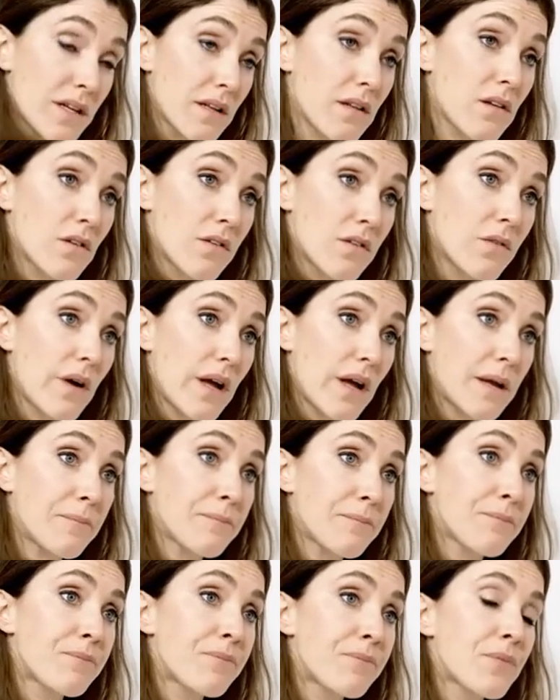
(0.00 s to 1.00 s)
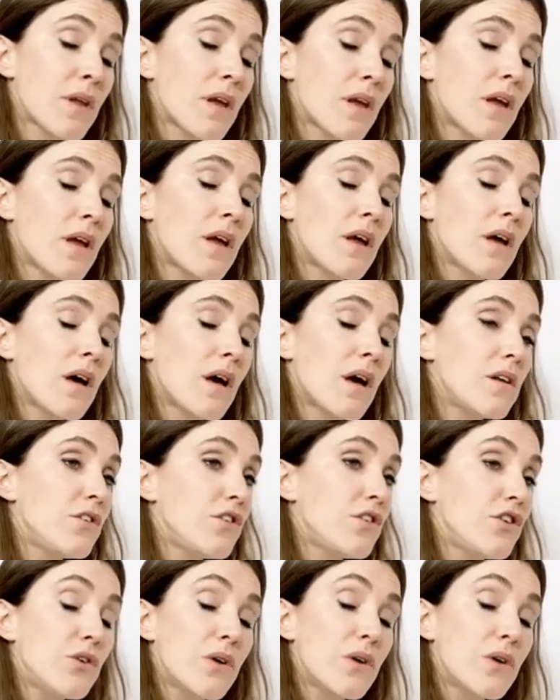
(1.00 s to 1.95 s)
quite a lot of weight. Mm. Do